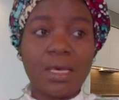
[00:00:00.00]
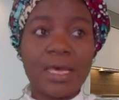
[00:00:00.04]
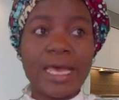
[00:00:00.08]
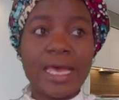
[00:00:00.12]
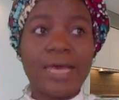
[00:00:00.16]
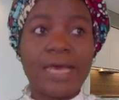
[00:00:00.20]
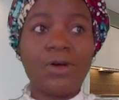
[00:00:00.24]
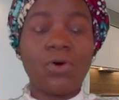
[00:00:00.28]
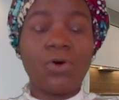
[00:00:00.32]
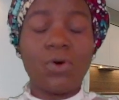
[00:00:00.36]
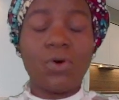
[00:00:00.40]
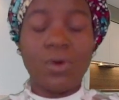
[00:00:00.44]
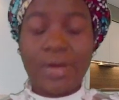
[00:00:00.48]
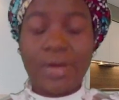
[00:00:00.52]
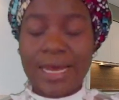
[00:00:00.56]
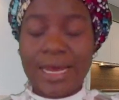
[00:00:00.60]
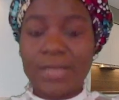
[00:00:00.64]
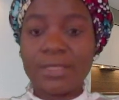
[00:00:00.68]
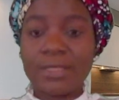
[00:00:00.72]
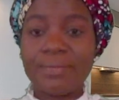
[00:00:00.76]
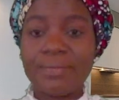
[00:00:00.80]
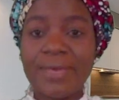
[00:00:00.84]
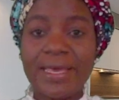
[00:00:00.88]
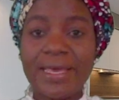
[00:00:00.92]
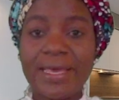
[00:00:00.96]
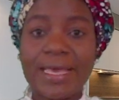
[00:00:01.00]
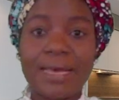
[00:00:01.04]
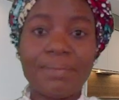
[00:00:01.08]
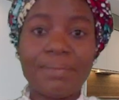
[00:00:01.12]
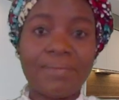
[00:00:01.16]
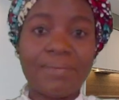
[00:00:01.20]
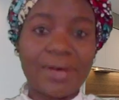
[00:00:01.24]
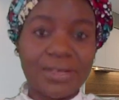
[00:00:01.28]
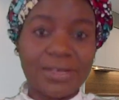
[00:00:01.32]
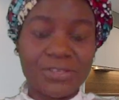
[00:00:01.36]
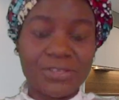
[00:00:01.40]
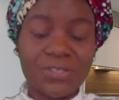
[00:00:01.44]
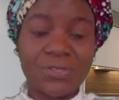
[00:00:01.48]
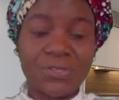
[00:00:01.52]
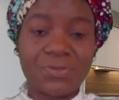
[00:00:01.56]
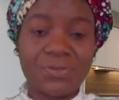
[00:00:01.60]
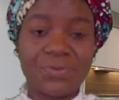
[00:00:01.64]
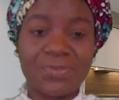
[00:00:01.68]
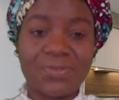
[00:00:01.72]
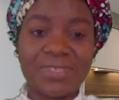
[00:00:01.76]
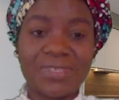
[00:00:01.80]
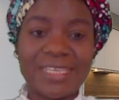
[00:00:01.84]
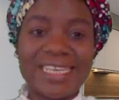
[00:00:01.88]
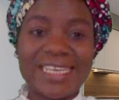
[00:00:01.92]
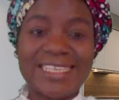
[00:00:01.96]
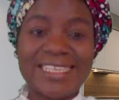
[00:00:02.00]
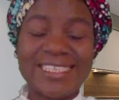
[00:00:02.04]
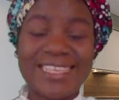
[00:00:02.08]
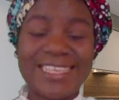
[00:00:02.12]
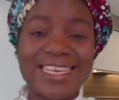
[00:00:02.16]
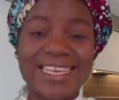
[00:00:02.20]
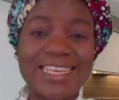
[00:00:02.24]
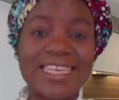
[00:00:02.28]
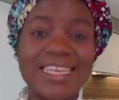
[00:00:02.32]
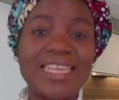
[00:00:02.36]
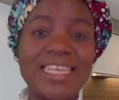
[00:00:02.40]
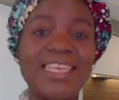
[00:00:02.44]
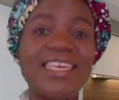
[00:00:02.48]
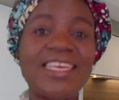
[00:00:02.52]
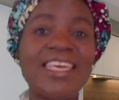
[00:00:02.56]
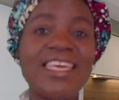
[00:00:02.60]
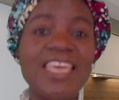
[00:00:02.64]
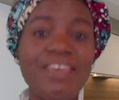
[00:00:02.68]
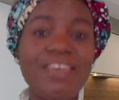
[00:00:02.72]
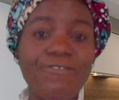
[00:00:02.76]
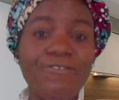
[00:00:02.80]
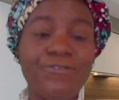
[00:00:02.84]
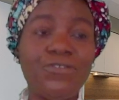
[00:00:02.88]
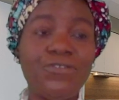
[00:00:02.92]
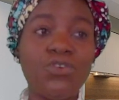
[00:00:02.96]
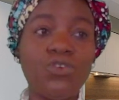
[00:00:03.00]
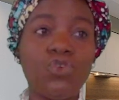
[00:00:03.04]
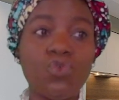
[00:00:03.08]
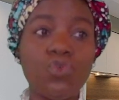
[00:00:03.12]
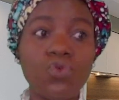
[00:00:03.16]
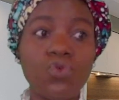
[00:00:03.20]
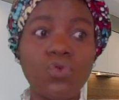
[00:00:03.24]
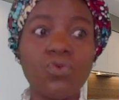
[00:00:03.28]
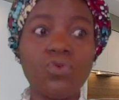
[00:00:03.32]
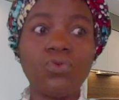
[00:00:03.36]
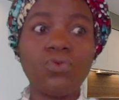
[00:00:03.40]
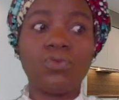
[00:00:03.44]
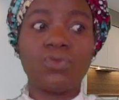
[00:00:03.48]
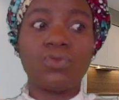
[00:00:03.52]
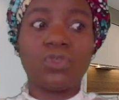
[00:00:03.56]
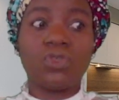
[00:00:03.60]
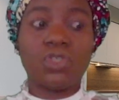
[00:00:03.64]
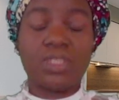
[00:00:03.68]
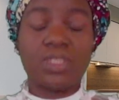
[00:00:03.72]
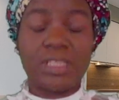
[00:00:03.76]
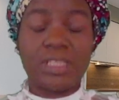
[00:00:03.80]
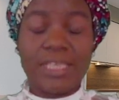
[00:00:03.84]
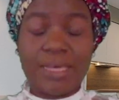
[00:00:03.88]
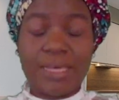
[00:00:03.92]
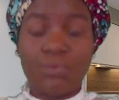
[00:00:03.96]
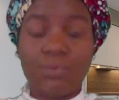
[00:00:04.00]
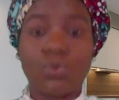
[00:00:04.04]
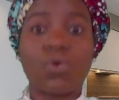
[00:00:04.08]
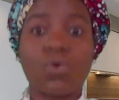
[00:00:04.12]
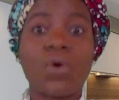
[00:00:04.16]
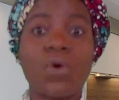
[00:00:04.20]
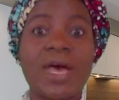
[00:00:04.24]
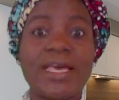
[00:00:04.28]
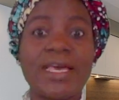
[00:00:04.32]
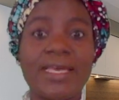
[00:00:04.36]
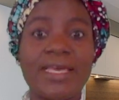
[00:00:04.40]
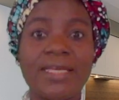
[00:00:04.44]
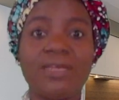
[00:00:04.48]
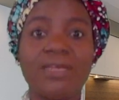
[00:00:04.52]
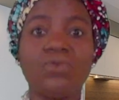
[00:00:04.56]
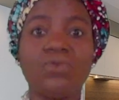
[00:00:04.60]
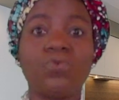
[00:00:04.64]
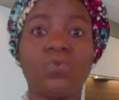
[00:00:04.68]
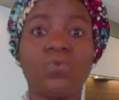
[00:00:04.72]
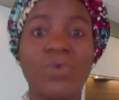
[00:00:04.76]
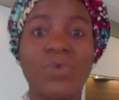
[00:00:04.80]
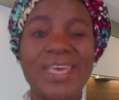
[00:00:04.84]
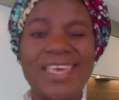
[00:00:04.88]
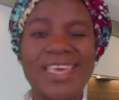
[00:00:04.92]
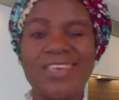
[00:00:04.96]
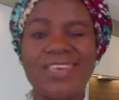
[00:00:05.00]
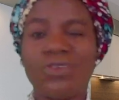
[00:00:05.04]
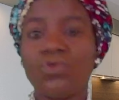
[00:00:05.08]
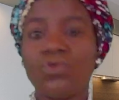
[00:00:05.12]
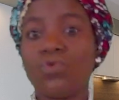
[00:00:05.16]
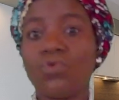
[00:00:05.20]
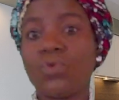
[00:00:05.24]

I call out mega pastors. I said, if you keep quiet the way